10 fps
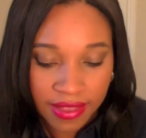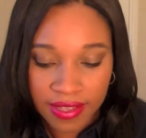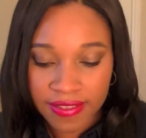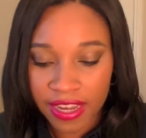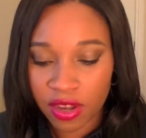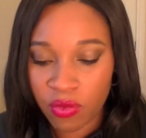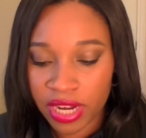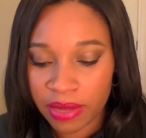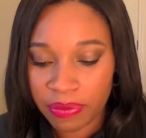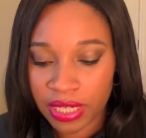The second
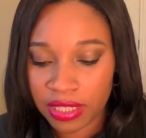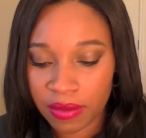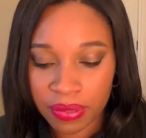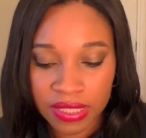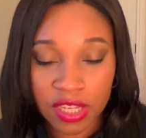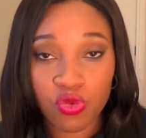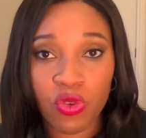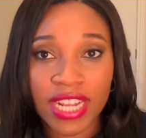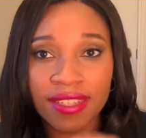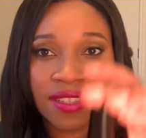one I picked up is in
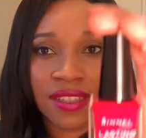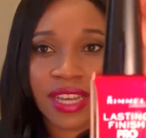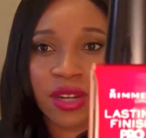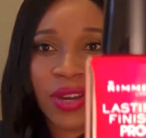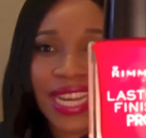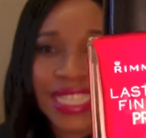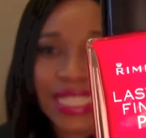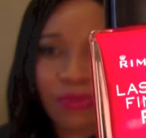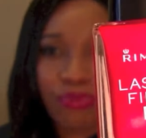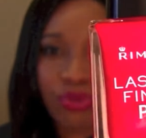Red Stiletto, and
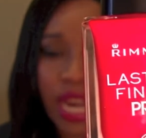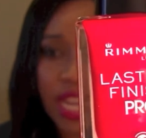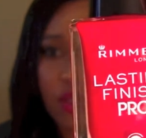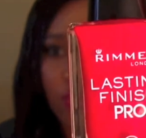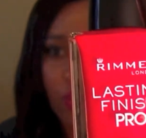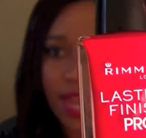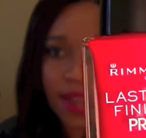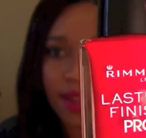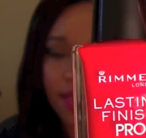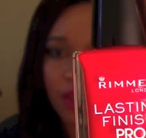it's a bright
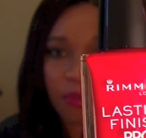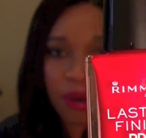red nail